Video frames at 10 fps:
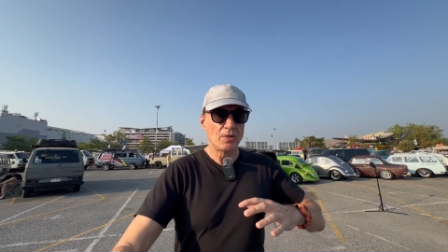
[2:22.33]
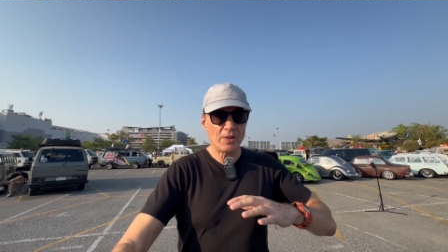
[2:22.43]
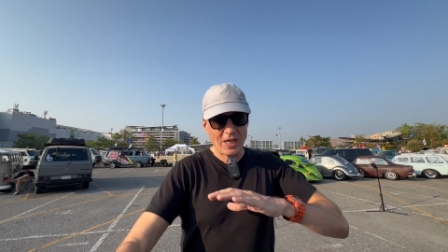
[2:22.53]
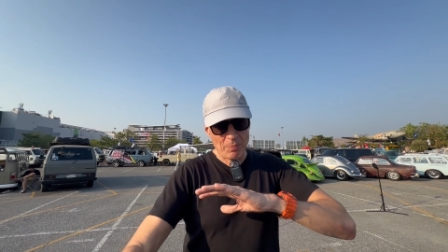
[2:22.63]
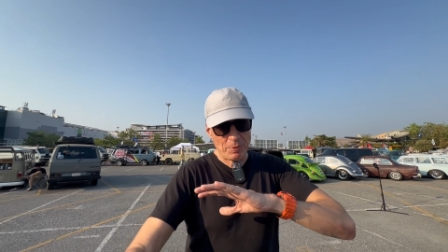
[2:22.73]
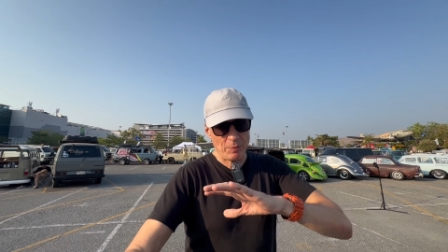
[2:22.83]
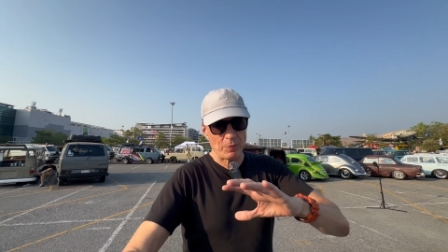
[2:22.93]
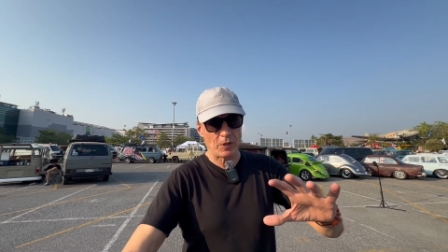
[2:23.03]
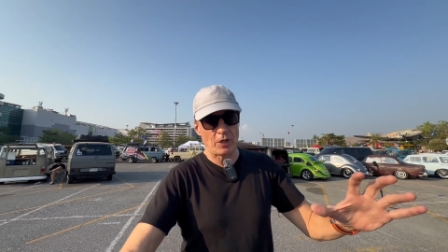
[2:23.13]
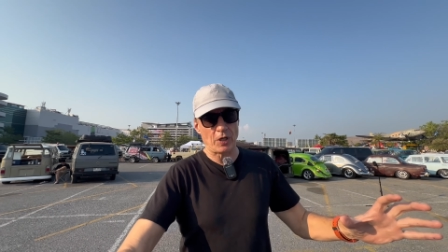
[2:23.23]
You get
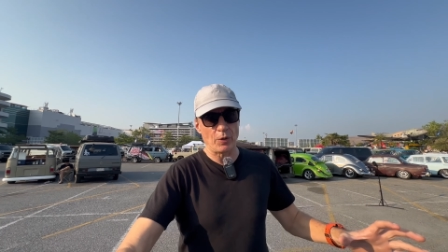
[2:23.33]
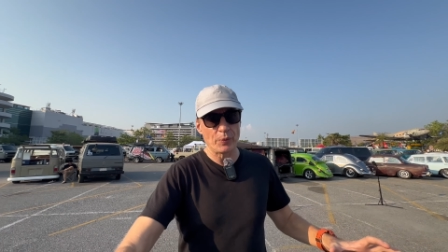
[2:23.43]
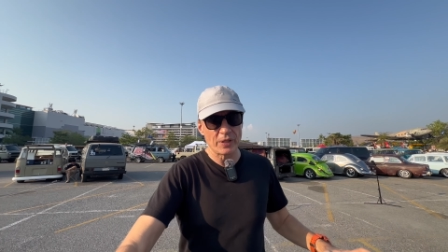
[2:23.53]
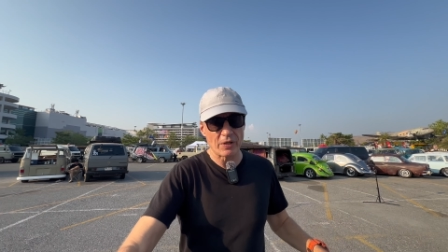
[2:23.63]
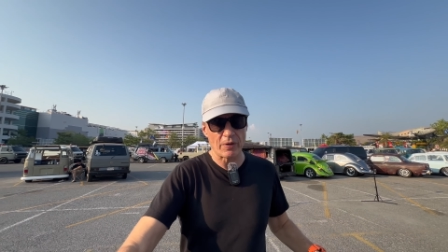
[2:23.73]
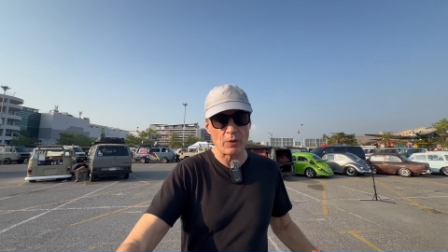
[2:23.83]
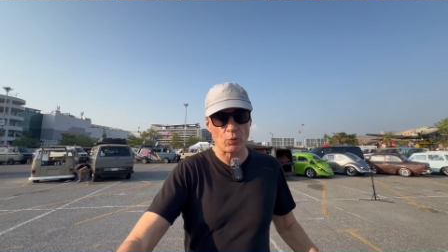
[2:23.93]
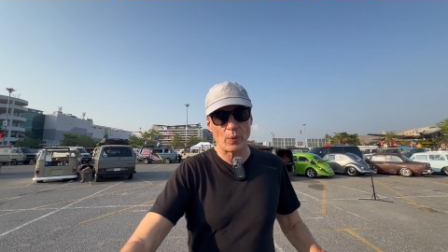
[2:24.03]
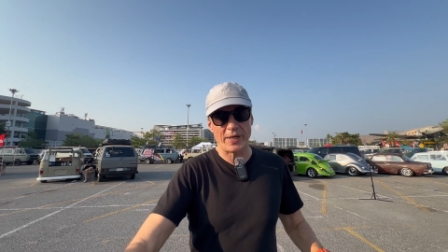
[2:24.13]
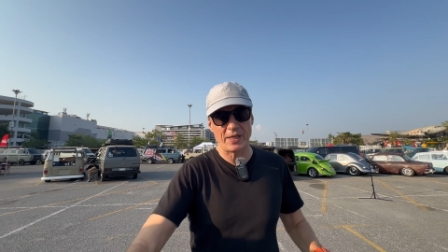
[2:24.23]
people going their
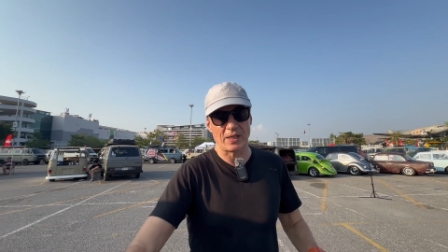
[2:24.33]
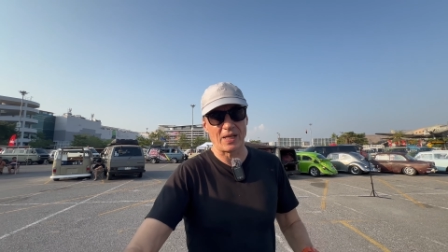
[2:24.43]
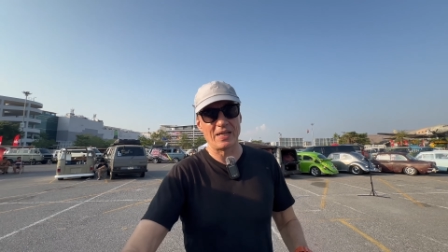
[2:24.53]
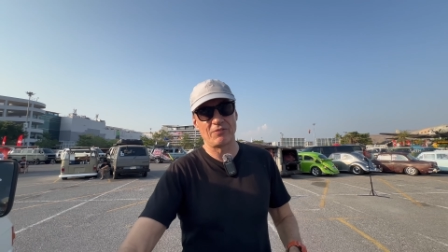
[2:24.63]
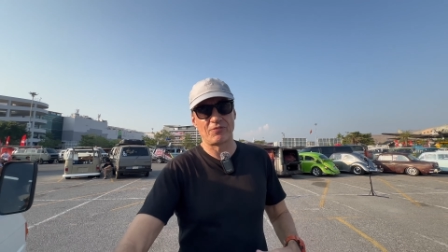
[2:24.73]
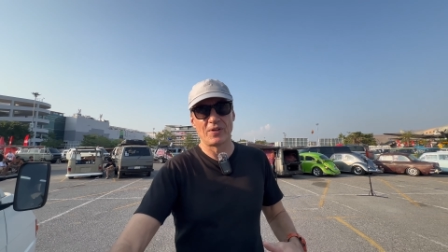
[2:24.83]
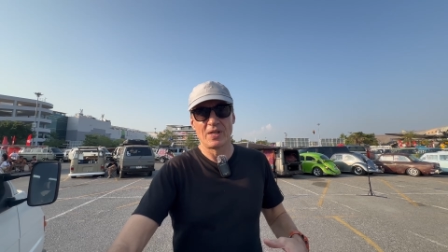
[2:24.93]
own way in life